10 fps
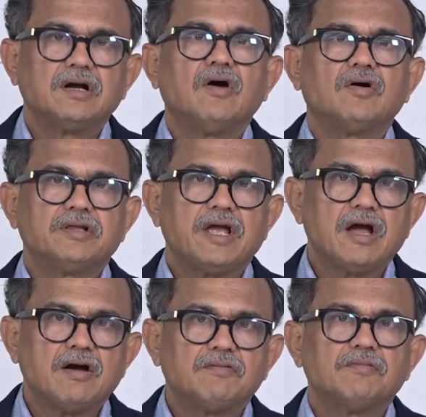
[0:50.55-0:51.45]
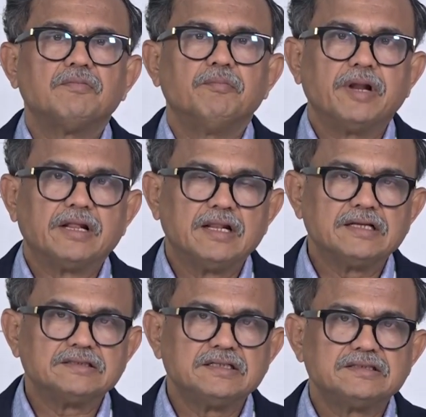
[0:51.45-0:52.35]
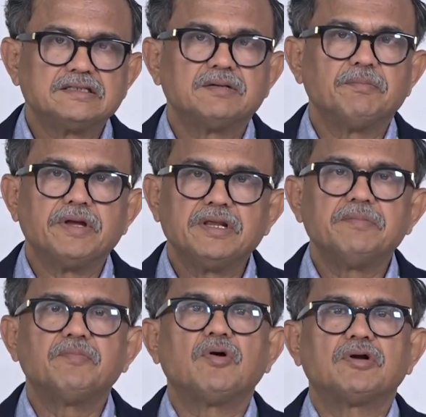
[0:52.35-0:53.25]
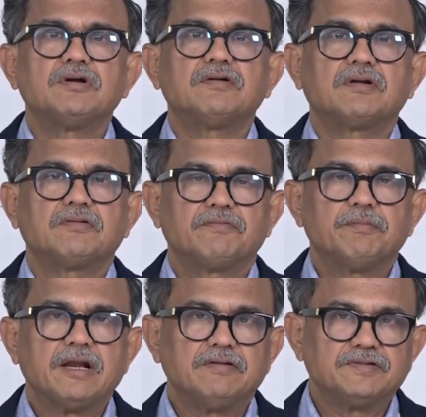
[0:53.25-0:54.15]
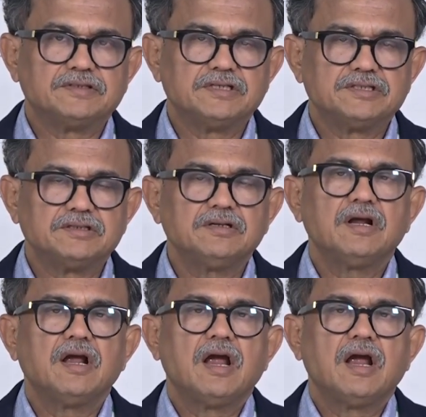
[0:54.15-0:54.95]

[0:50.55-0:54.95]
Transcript: or they have breathlessness as a main important manifestation,